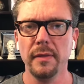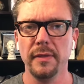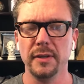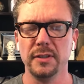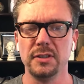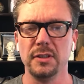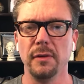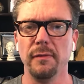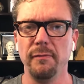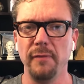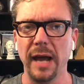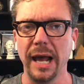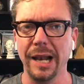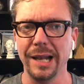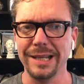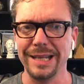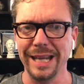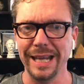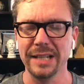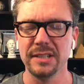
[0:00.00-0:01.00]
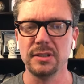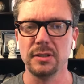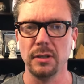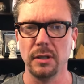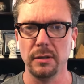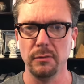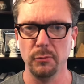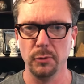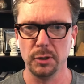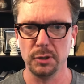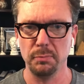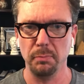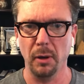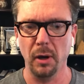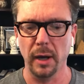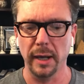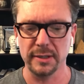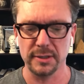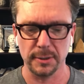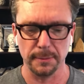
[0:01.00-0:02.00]
the cephalic insulin
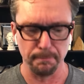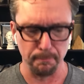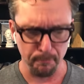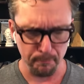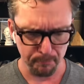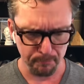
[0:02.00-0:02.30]
response.